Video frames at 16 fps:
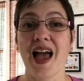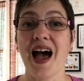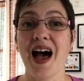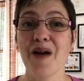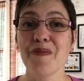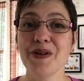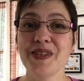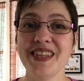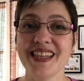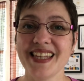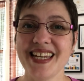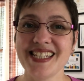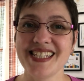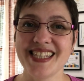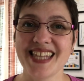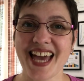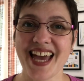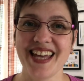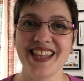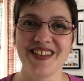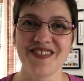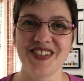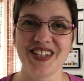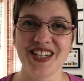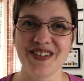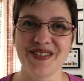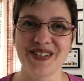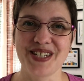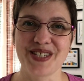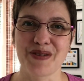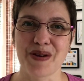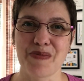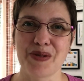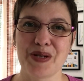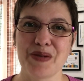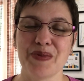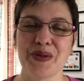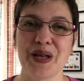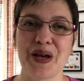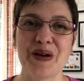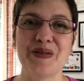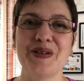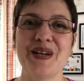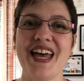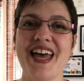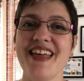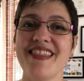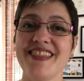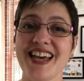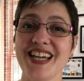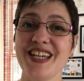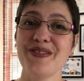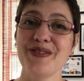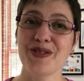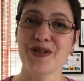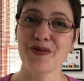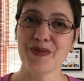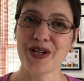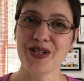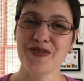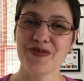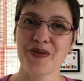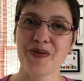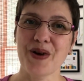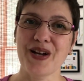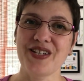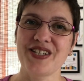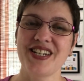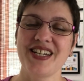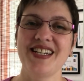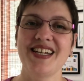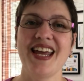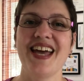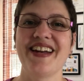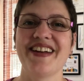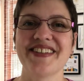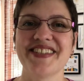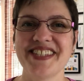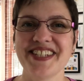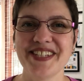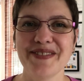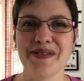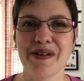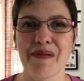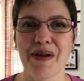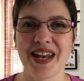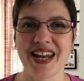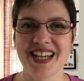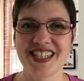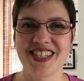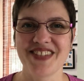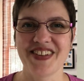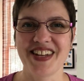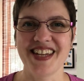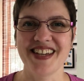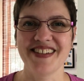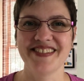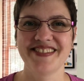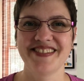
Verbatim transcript: I'll put the link to that in the video description below. Thank you so much for watching, and I'll see you in my next video.